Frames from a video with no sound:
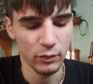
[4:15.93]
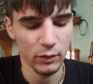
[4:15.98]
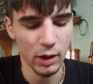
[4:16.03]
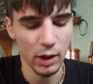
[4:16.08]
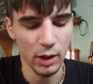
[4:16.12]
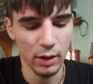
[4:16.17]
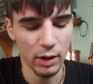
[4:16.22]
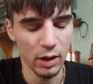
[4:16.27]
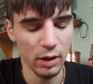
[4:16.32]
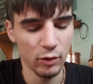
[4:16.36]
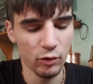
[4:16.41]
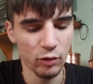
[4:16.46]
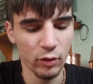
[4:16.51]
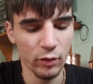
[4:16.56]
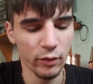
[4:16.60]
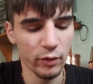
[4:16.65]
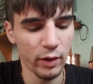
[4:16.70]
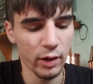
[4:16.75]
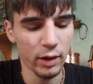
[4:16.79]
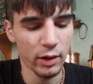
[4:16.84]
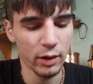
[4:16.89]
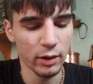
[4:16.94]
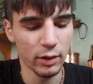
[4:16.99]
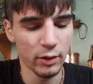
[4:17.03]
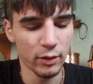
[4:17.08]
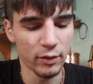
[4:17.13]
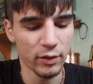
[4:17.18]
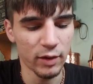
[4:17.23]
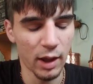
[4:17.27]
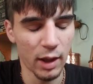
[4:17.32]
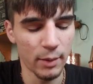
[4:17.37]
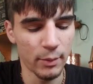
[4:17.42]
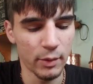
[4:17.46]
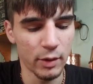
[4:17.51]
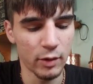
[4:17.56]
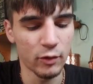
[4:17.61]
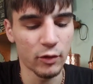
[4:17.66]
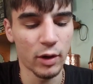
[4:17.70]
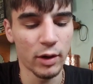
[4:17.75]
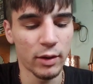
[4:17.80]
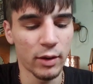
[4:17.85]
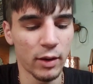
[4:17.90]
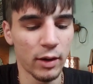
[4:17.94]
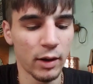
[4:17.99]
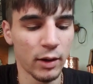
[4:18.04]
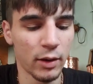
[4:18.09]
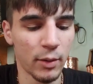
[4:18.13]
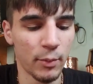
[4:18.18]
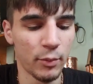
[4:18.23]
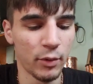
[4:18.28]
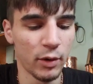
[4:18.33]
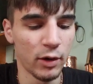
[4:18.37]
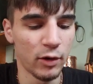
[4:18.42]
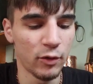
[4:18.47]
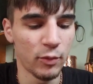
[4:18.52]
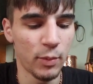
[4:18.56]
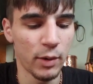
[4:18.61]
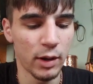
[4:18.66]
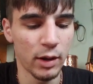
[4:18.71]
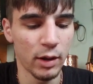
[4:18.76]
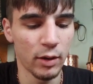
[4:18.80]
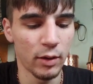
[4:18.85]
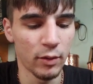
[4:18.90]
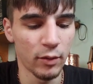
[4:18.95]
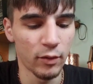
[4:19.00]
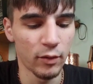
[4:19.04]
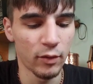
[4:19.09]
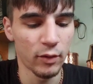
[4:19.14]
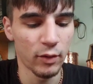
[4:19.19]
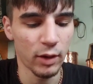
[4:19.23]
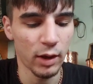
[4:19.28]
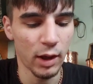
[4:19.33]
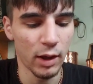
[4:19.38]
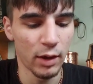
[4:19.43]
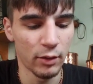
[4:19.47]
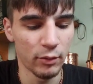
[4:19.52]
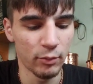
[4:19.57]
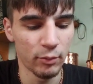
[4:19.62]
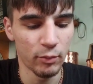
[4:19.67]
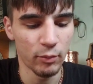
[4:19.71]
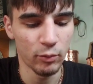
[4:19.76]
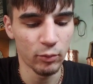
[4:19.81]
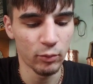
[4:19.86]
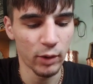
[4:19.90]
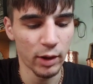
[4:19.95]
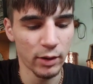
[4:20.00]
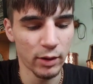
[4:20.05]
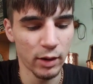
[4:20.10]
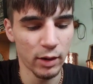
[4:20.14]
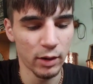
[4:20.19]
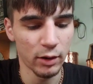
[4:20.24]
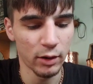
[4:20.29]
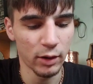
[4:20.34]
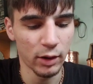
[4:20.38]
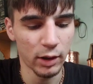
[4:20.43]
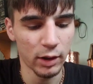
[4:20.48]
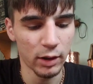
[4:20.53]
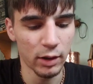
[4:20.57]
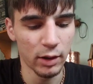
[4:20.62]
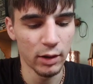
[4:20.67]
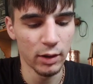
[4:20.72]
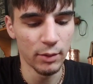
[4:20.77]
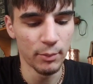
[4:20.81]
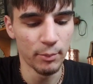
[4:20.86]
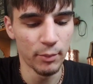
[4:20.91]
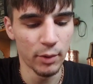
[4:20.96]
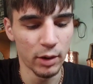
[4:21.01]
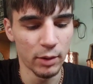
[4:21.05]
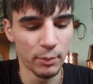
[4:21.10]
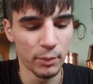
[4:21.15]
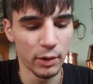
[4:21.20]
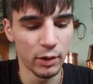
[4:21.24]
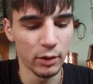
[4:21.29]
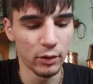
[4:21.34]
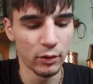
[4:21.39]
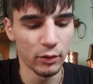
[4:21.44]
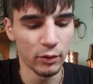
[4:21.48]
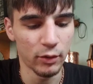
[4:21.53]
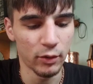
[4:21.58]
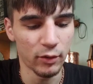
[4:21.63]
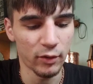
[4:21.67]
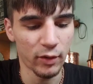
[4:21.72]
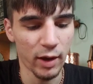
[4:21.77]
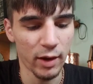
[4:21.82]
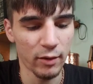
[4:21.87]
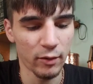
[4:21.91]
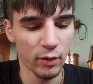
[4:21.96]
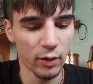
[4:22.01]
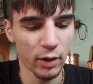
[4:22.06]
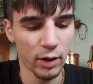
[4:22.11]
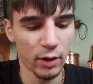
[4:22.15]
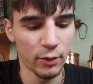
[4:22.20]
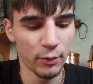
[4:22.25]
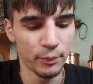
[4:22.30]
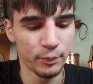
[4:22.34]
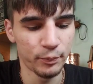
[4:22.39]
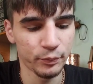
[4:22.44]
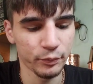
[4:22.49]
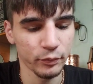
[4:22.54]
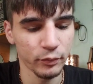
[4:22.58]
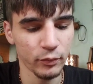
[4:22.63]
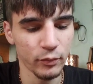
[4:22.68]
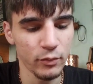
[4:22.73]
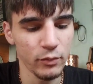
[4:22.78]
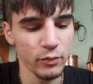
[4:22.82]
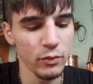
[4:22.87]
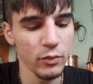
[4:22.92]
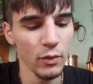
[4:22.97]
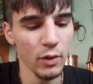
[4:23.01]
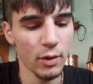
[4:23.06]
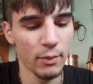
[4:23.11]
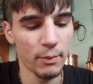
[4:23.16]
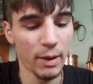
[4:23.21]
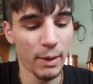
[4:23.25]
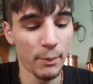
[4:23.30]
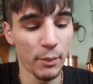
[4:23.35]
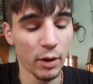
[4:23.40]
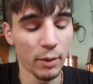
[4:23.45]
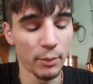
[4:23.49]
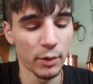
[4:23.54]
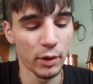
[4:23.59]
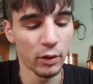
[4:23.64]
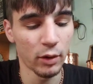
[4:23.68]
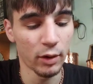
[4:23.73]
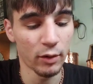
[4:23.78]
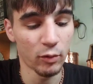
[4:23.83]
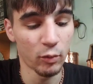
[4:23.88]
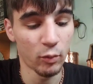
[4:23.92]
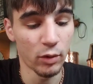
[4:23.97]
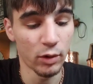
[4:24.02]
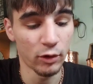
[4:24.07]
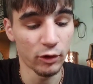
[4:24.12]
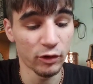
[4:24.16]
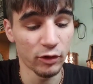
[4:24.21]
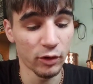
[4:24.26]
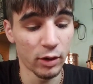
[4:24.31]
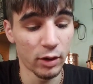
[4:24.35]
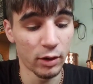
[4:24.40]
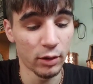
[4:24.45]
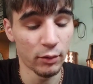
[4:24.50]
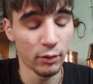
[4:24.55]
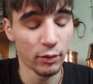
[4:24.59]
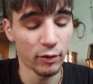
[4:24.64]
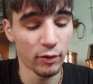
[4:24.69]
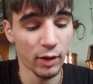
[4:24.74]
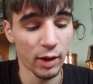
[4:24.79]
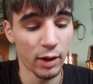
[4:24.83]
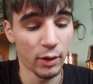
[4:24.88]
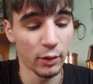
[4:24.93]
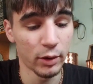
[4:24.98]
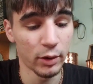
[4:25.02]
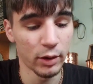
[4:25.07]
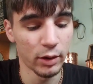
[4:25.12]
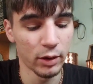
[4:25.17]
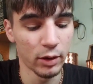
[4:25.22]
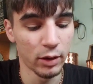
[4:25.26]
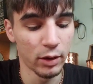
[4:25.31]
Yeah, interesting Zappies right there at the bridge because, yeah, right there, like, Barbaro just takes it out. And Barbaro gets one shot onto his tower.